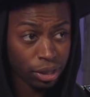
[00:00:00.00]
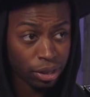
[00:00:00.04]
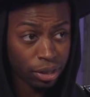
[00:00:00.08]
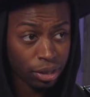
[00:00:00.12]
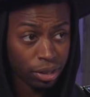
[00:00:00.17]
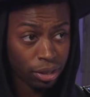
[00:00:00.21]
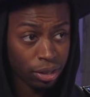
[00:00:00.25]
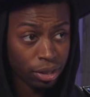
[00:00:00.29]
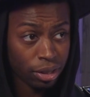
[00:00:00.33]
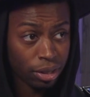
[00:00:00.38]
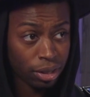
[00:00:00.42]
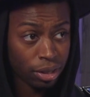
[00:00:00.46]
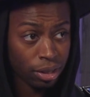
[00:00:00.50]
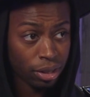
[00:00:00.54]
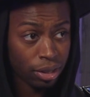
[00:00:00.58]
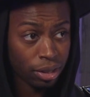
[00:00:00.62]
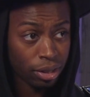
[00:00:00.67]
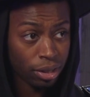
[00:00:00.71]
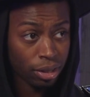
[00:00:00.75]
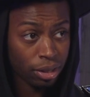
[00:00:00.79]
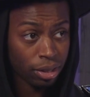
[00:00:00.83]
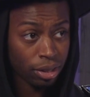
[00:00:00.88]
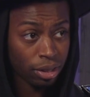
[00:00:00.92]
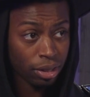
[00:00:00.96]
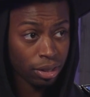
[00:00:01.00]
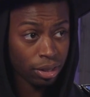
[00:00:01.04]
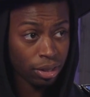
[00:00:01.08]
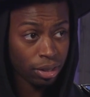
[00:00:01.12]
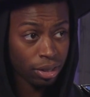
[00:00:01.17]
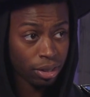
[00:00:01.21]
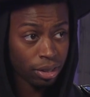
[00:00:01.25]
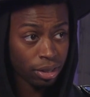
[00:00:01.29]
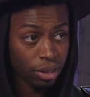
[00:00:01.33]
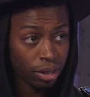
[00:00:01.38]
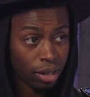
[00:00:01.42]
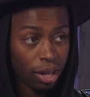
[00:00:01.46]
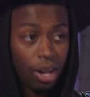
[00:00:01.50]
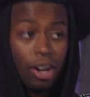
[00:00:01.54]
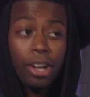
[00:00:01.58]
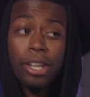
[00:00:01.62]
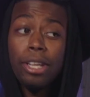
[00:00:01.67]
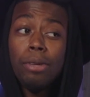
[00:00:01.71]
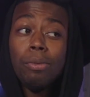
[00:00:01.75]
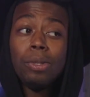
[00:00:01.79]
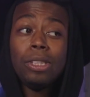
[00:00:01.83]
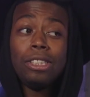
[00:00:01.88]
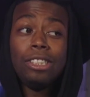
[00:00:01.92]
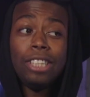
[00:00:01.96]
That's Channing Tatum!
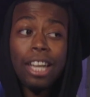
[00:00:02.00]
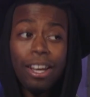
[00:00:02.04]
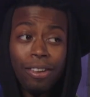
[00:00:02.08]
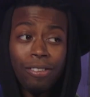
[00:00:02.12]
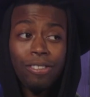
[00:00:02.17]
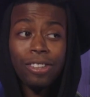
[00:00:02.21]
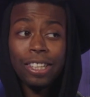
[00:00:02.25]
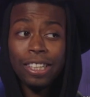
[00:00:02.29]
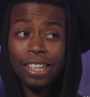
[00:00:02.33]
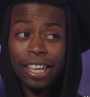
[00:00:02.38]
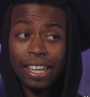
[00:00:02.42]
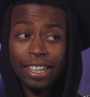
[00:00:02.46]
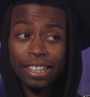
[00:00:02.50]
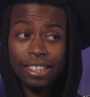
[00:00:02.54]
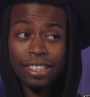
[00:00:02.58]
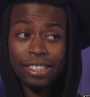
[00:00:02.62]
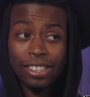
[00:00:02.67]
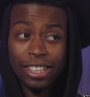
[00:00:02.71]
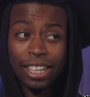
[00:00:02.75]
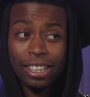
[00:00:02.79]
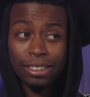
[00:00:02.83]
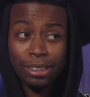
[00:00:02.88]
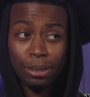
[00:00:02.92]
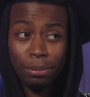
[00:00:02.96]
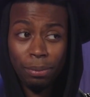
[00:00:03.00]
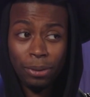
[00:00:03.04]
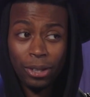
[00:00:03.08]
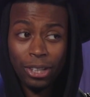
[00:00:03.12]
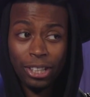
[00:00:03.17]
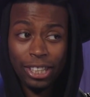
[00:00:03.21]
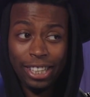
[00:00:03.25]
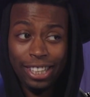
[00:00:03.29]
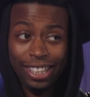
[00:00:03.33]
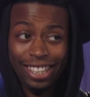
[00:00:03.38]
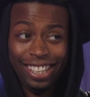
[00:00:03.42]
Oh, he was definitely not at the Jackson party.